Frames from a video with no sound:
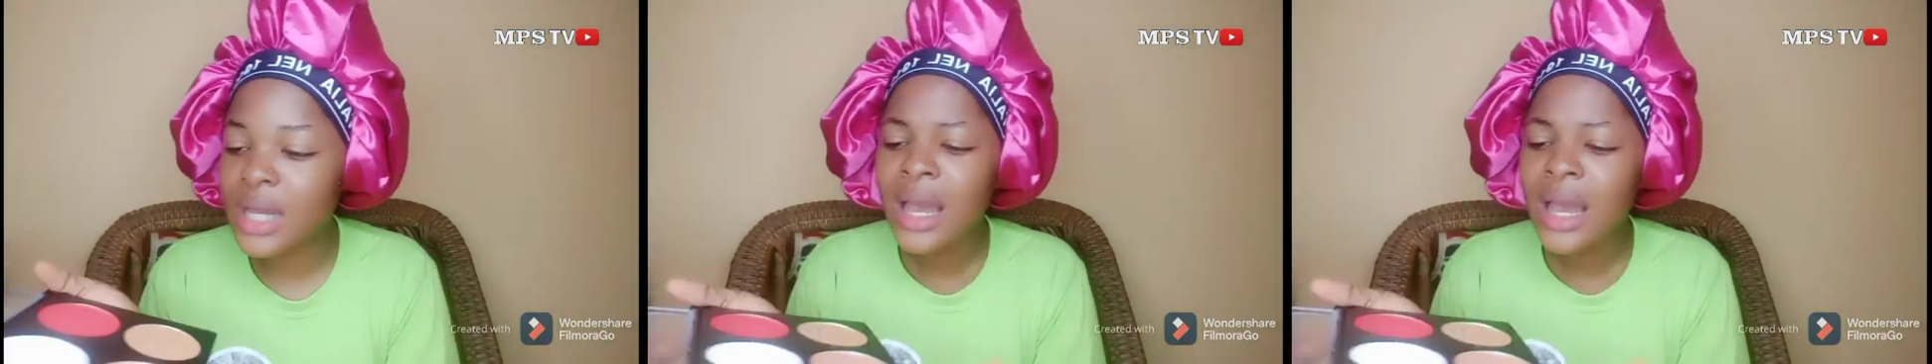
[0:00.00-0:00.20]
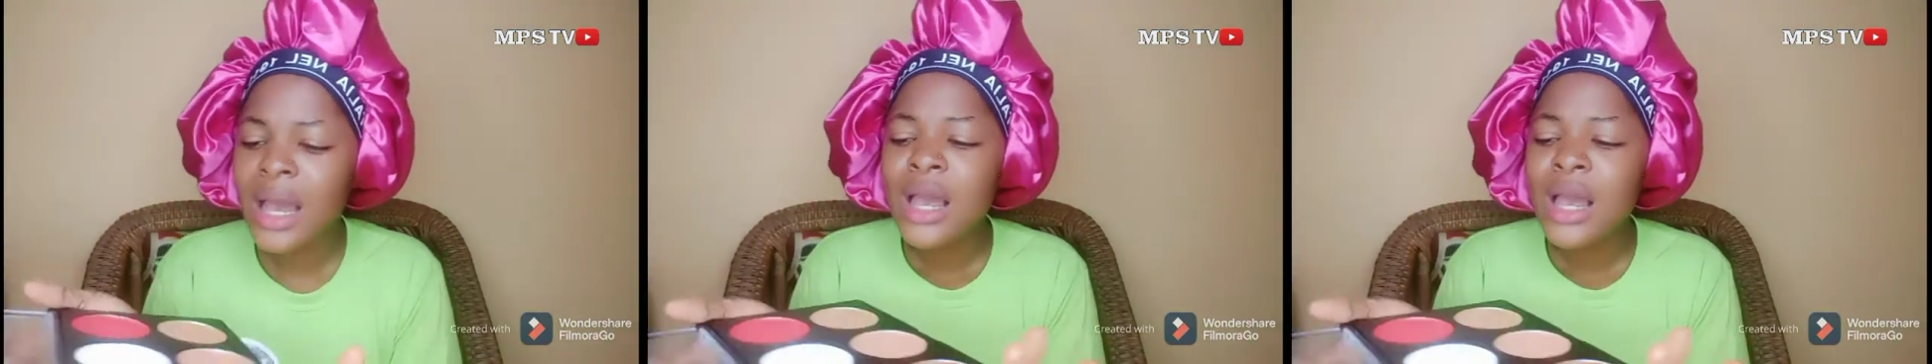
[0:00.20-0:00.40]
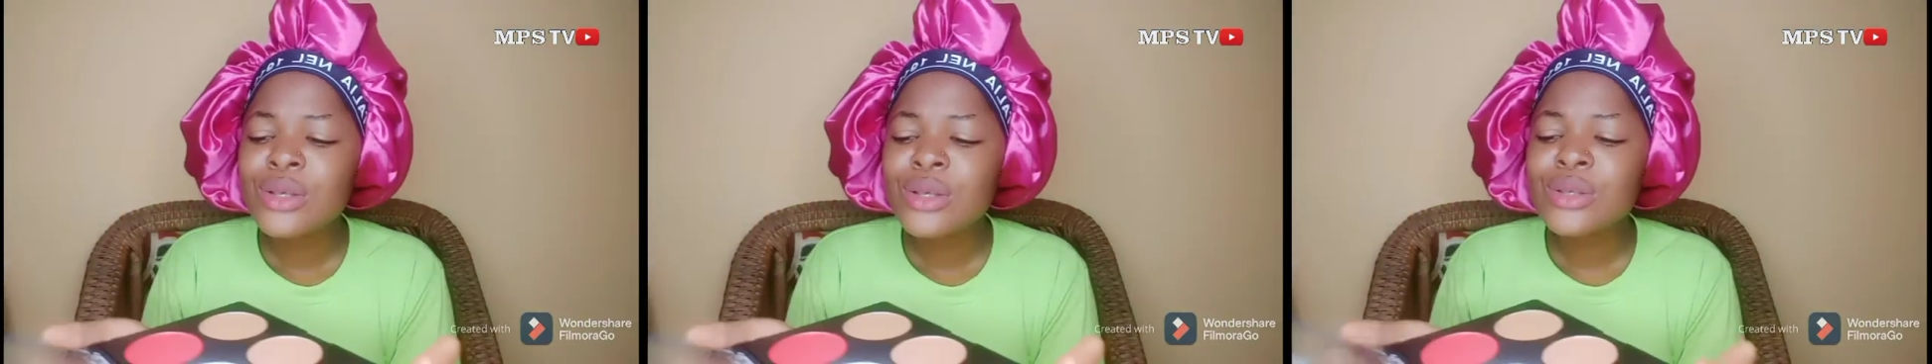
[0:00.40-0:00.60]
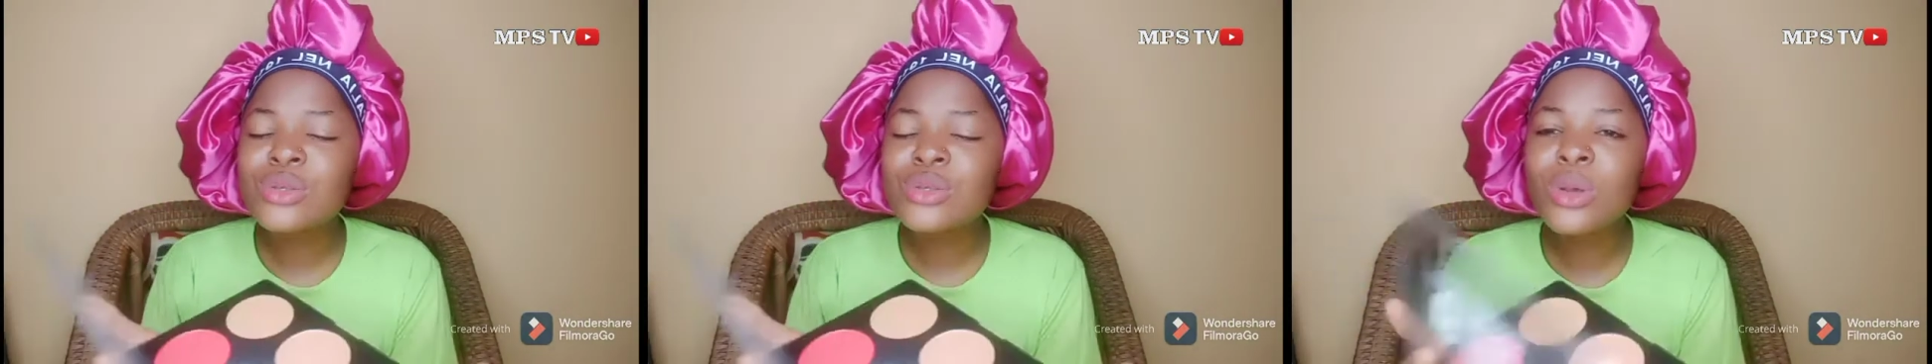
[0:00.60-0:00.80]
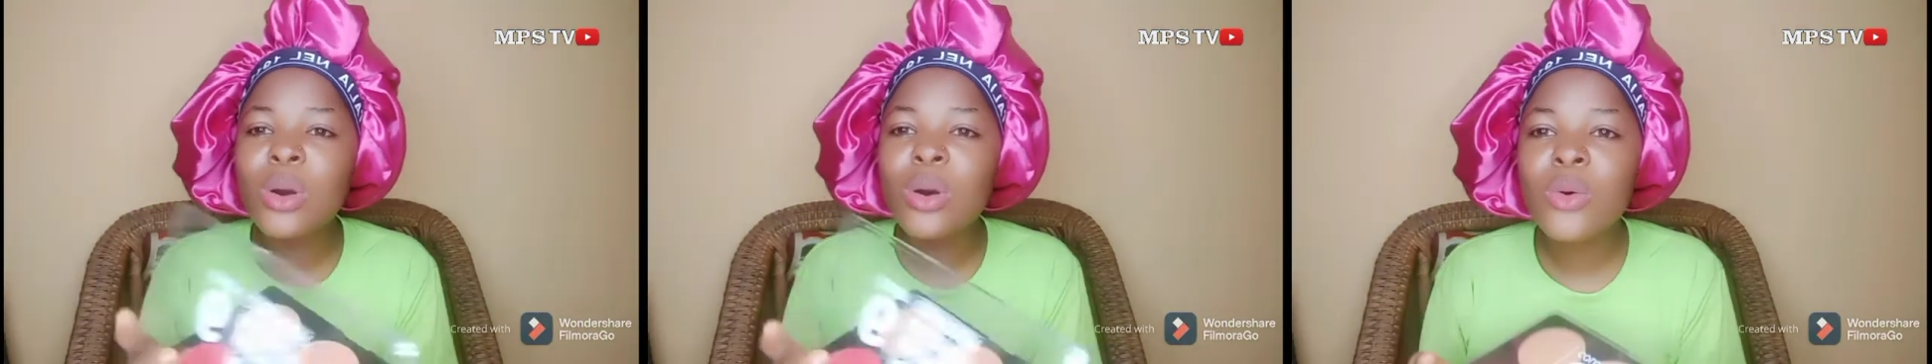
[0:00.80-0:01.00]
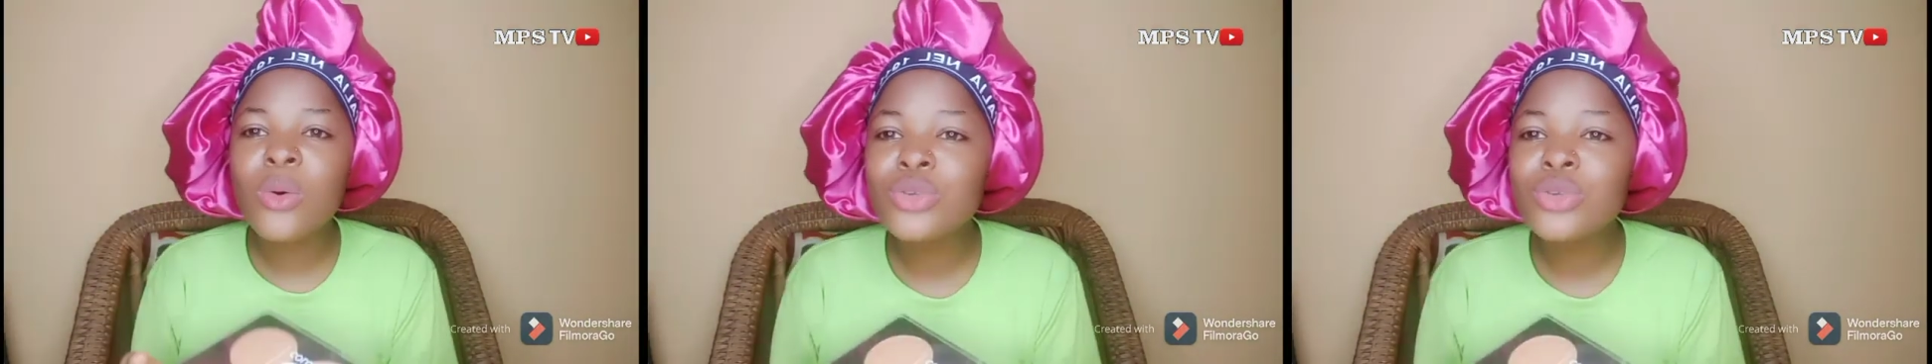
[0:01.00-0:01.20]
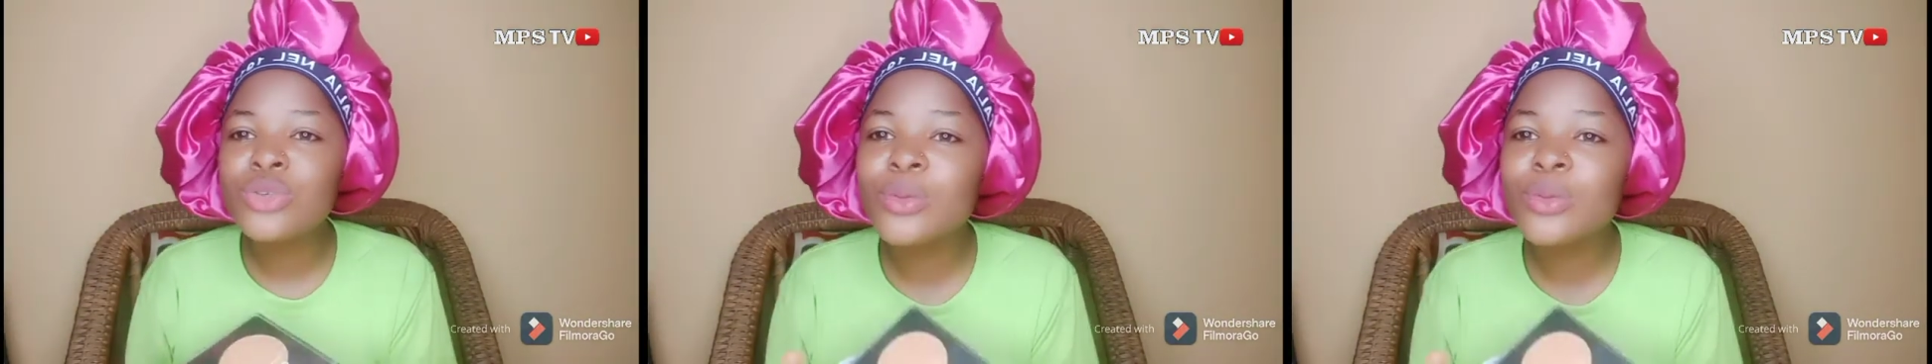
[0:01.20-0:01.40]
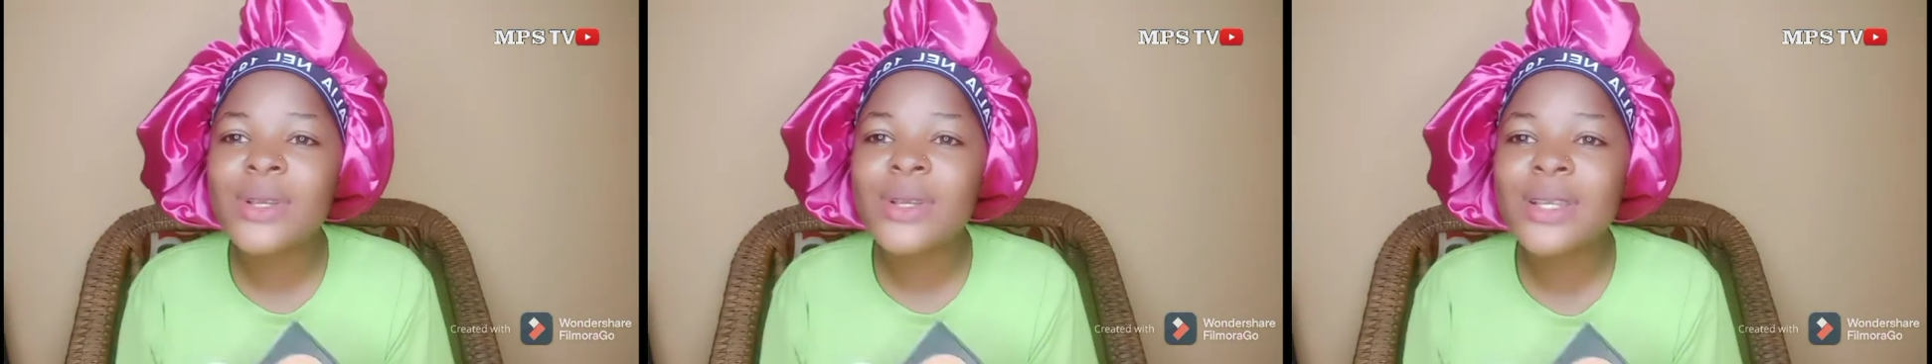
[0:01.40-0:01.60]
So you must
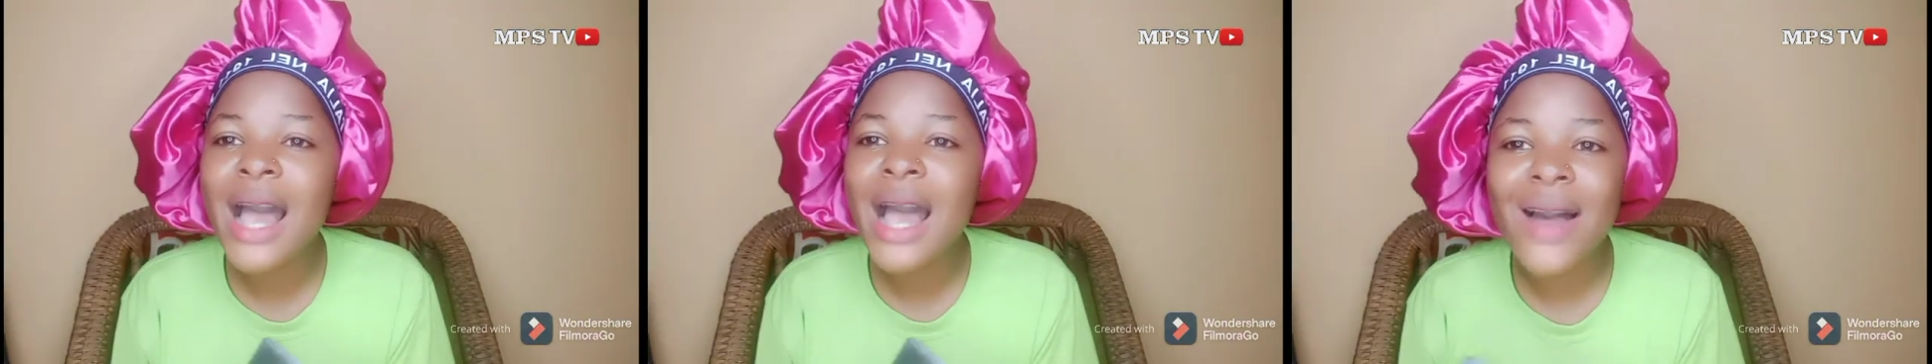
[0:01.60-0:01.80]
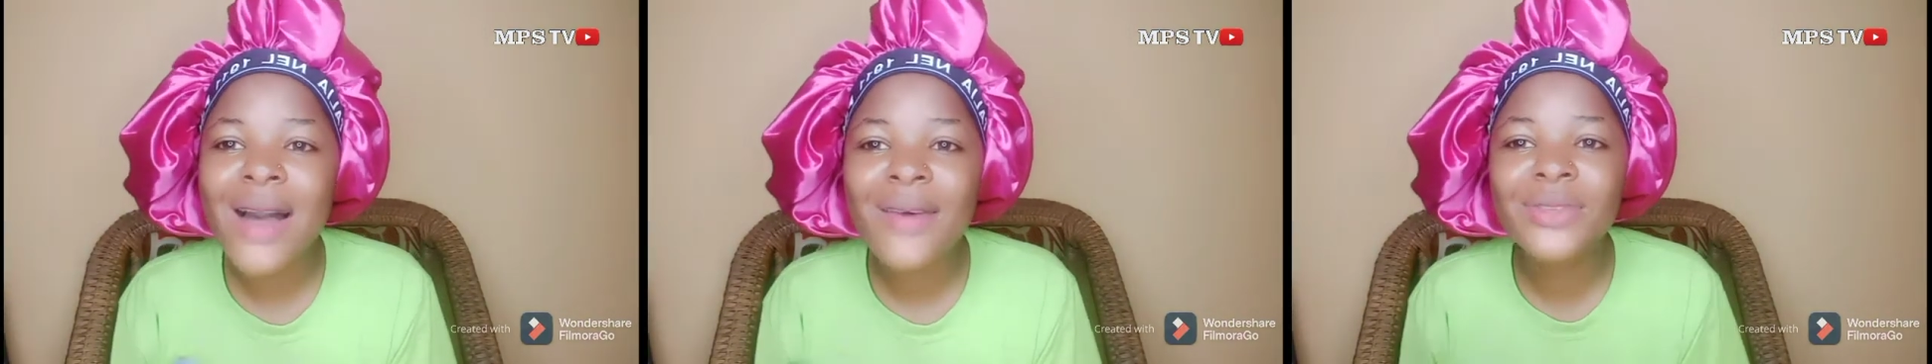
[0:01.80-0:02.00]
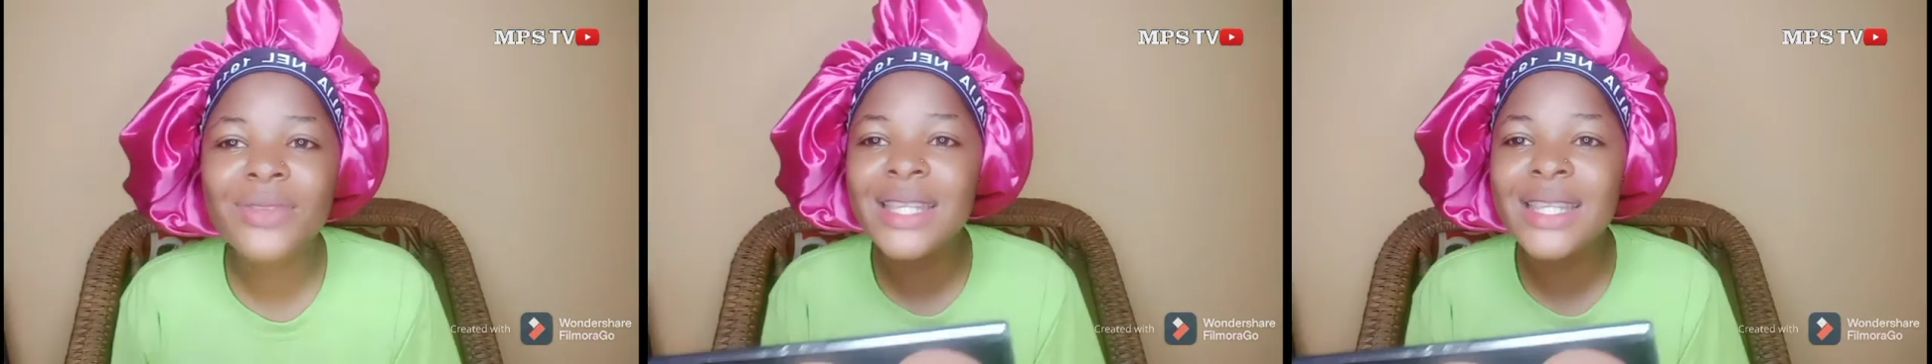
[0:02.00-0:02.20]
have this